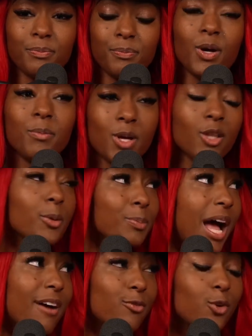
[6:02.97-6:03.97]
put me on their
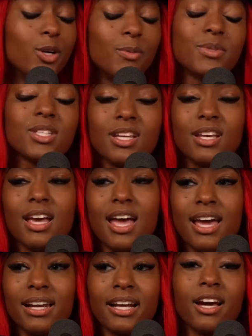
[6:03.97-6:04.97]
platforms,
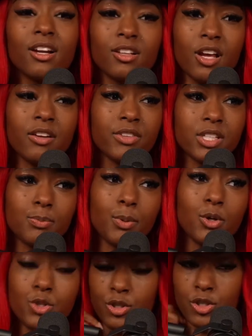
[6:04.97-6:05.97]
and I got a lot of
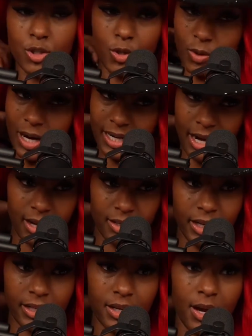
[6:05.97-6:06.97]
exposure. So I got
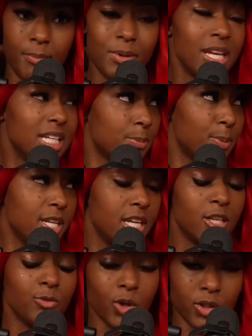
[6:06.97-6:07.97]
like
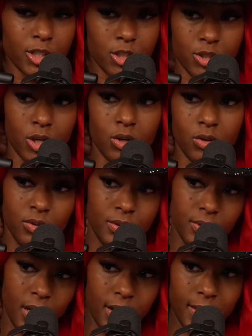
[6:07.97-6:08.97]
ESPN, Rolling
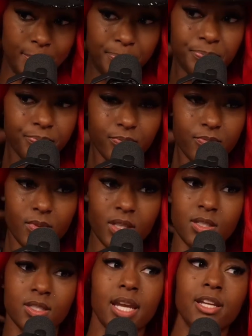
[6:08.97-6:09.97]
Stone,
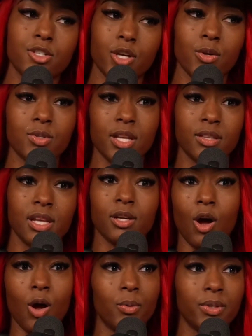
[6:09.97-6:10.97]
Stagecoach, I think,
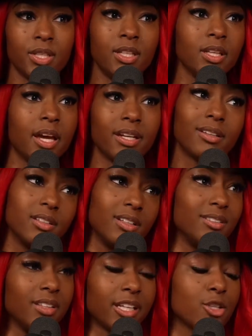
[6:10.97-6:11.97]
all within like
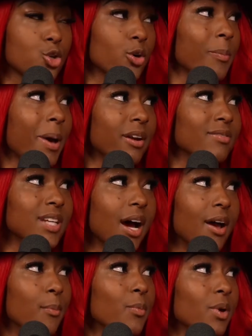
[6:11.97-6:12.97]
a short amount of time.